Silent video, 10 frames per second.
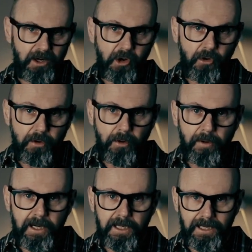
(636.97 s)
not
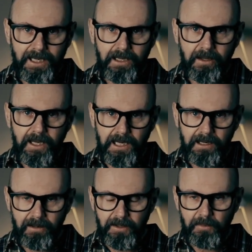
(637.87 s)
already an N there,
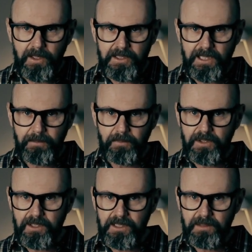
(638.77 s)
otherwise that
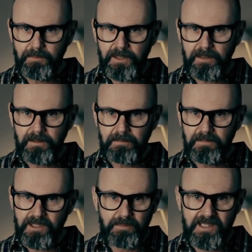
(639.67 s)
would just be
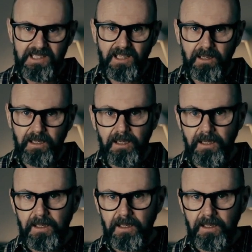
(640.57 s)
silly.